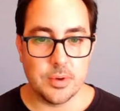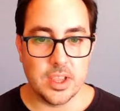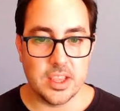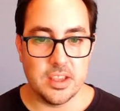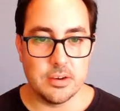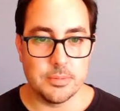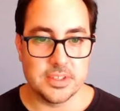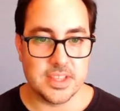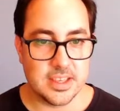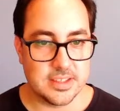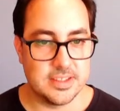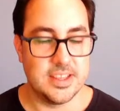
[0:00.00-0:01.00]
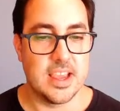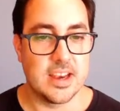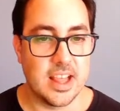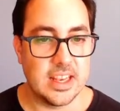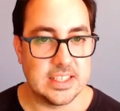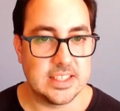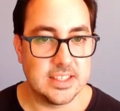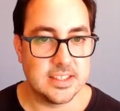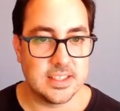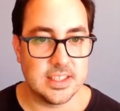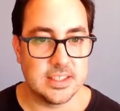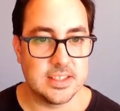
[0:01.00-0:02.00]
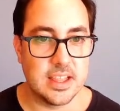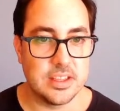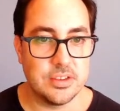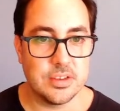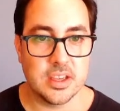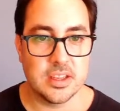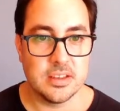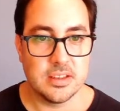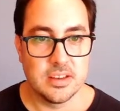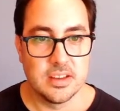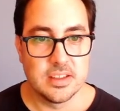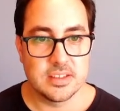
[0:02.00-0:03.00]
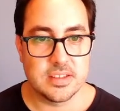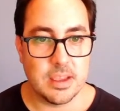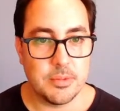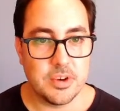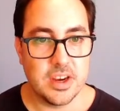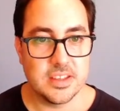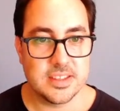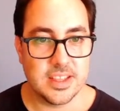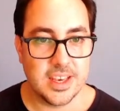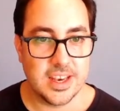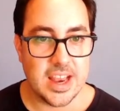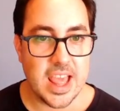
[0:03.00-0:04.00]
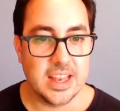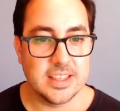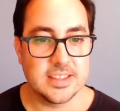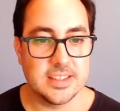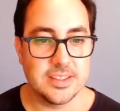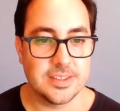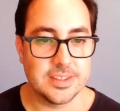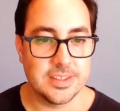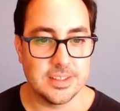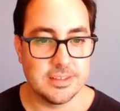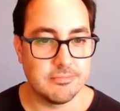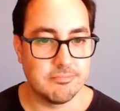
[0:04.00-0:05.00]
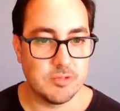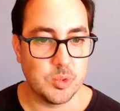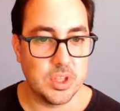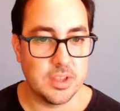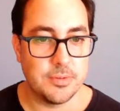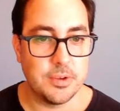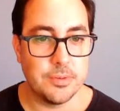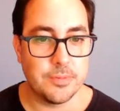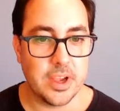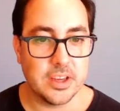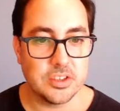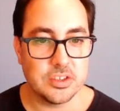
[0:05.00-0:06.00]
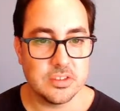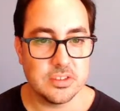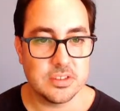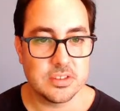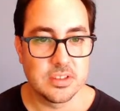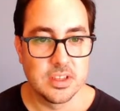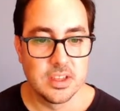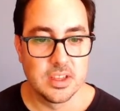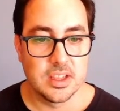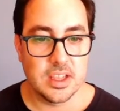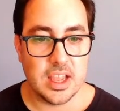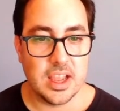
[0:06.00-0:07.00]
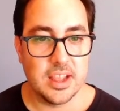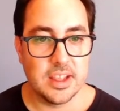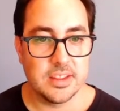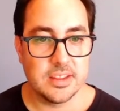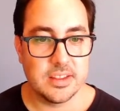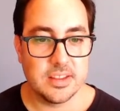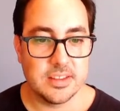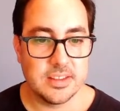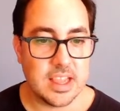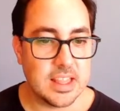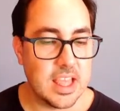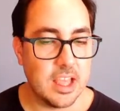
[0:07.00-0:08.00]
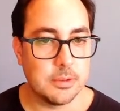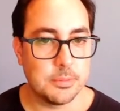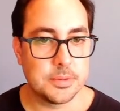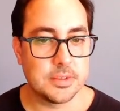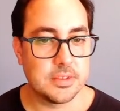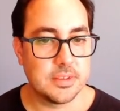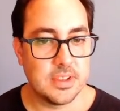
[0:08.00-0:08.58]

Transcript: here, besides the analysis, is that you can summarize an analysis with a few functions, and that helps